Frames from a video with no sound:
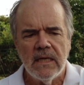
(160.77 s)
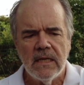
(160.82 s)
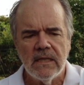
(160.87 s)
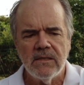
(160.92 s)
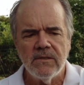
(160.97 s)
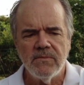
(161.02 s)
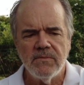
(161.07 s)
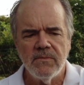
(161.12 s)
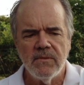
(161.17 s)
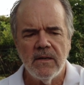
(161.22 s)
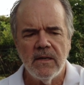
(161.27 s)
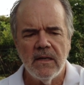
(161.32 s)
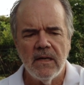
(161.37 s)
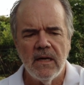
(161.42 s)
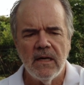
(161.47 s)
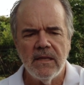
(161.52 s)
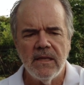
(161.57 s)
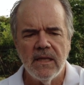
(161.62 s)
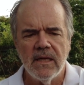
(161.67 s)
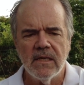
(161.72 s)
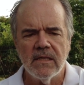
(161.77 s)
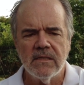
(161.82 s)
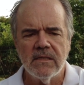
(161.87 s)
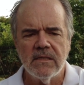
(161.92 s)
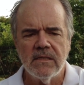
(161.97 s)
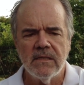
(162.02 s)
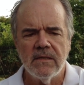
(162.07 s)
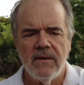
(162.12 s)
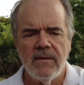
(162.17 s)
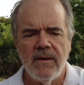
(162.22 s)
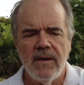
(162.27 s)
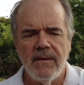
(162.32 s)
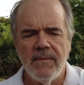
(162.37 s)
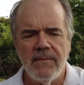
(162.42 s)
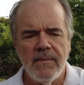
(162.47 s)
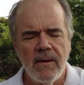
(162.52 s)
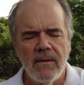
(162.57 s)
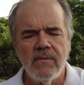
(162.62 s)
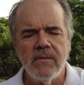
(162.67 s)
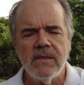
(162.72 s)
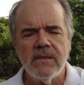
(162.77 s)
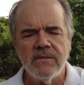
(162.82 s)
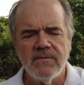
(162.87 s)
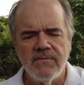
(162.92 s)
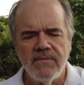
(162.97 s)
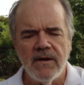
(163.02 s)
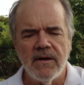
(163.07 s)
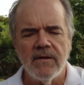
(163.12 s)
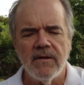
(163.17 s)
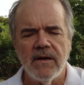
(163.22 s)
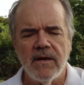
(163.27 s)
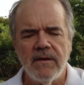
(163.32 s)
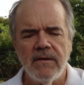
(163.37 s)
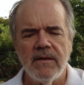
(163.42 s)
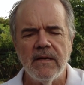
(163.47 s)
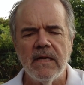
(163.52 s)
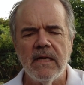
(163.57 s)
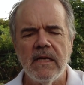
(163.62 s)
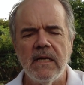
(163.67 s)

it's, I think it's, I'm always very